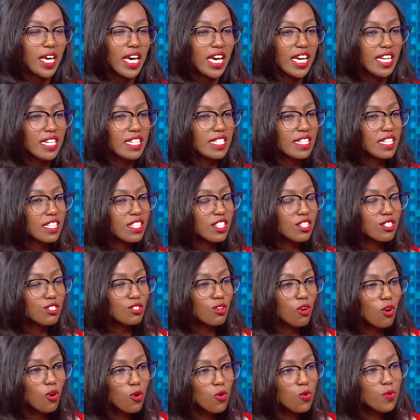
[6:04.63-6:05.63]
and there's
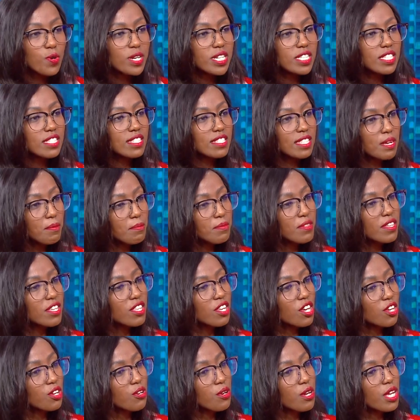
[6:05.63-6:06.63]
always something
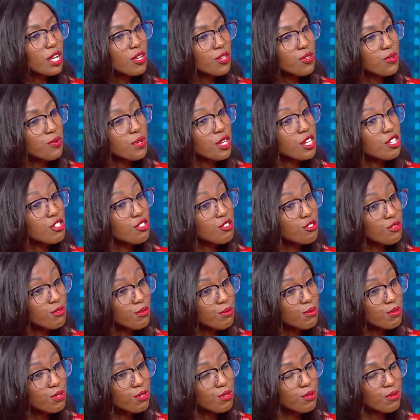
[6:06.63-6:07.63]
you, you can do
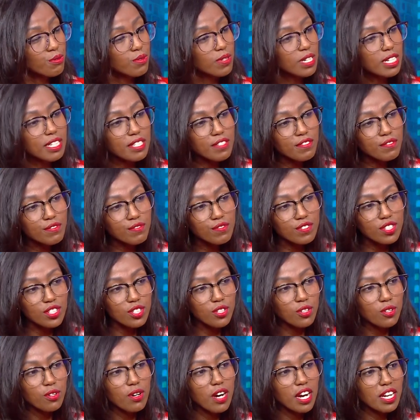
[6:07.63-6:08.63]
to live. You
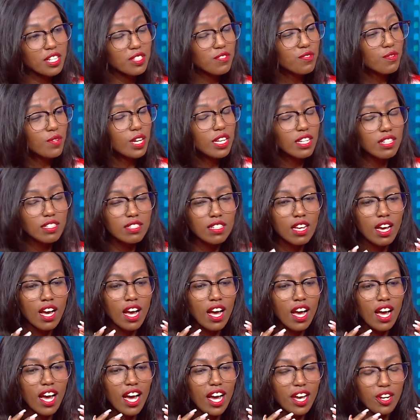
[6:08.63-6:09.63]
know, and
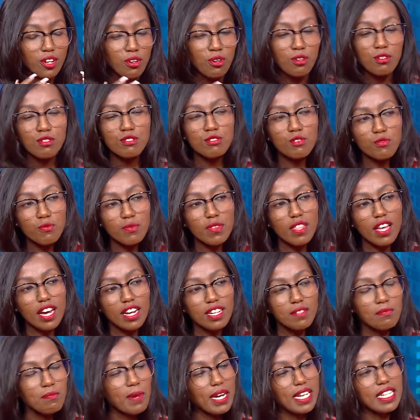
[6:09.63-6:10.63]
and also with
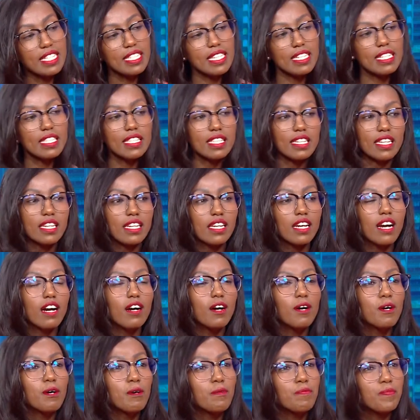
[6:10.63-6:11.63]
that mindset thing,
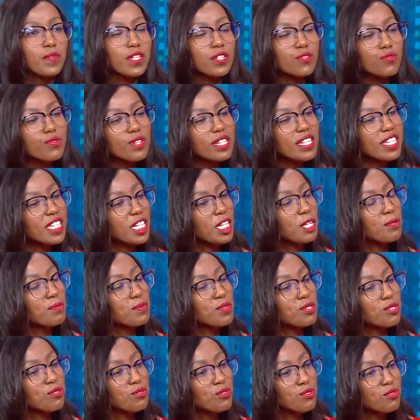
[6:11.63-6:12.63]
um, it really
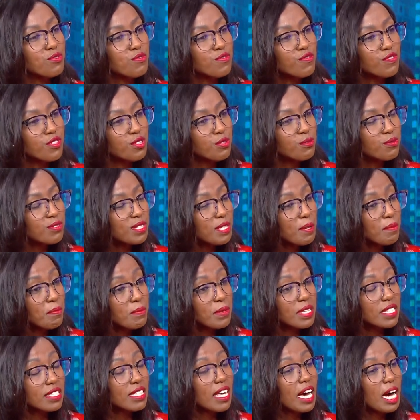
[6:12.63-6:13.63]
helps you to view some
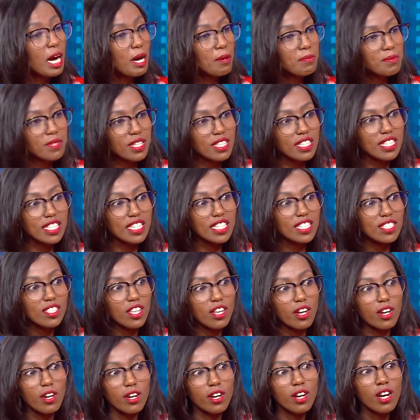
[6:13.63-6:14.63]
mishaps and things
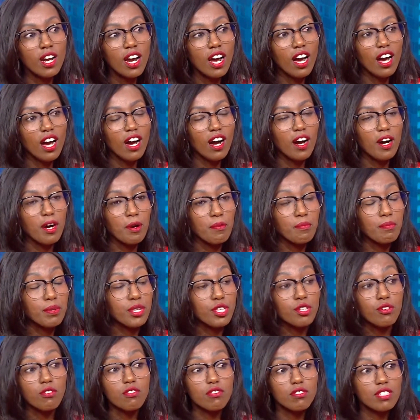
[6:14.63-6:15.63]
that are uh,
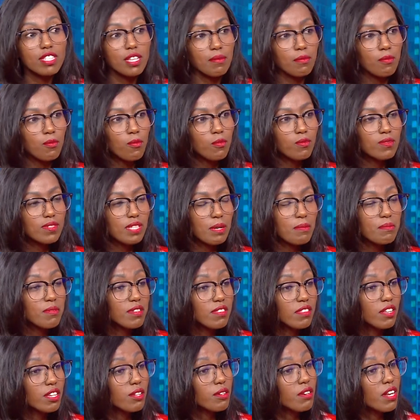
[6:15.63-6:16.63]
beyond some
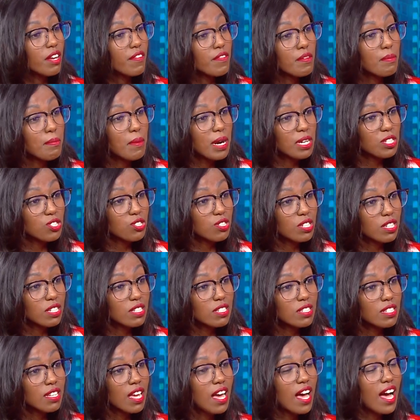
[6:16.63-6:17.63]
something that you'd have
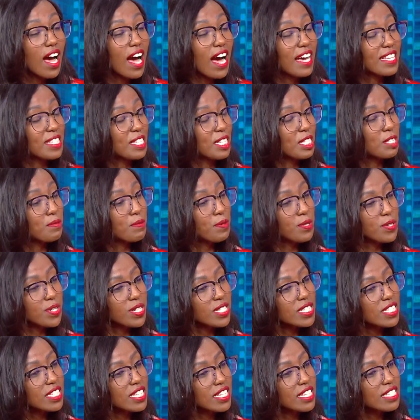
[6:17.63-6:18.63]
imagined as
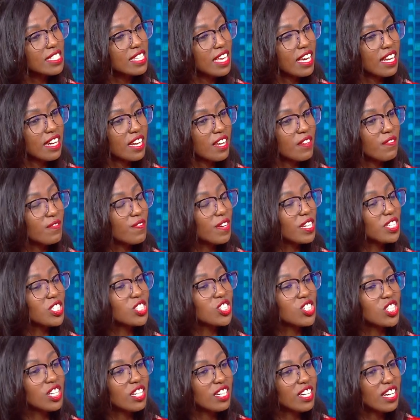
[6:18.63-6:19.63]
experiences and
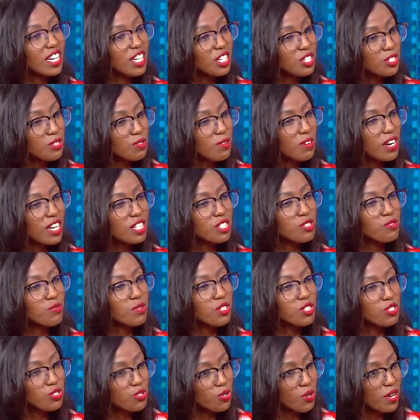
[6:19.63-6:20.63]
adventure, and you learn to
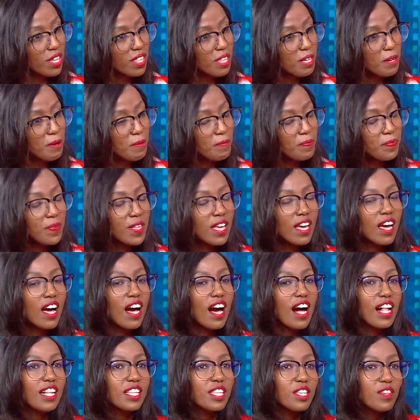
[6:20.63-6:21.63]
enjoy them.
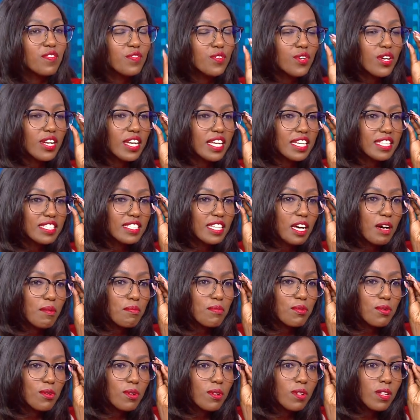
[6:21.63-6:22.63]
I'll give you an
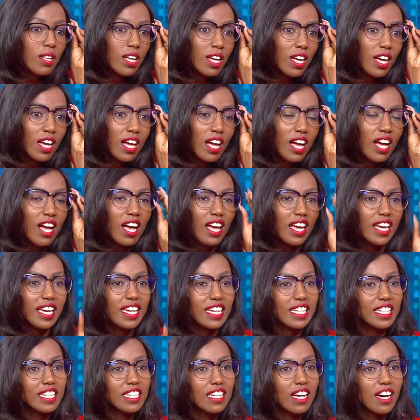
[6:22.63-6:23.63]
example. Okay.
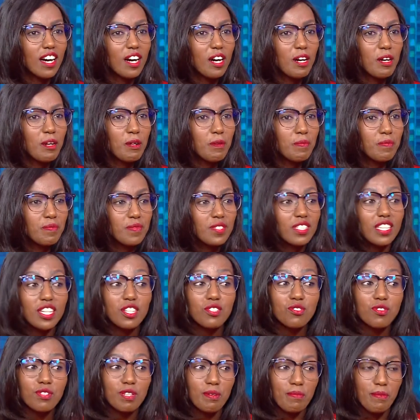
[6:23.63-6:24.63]
In um,
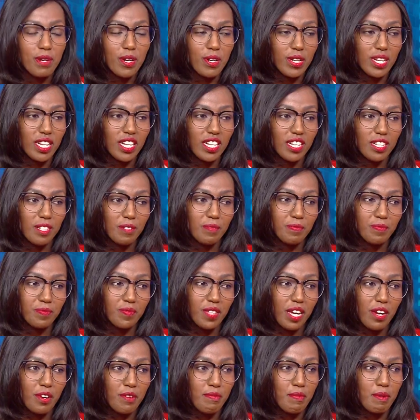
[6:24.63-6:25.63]
Central America, I
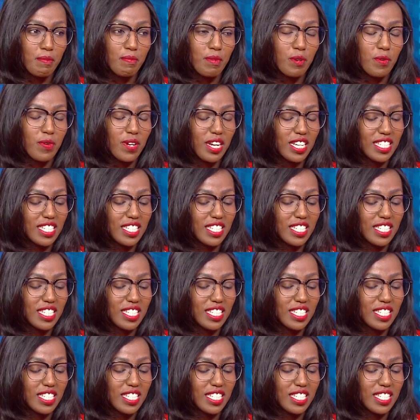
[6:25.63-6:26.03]
mm-hmm. remember mm -hmm.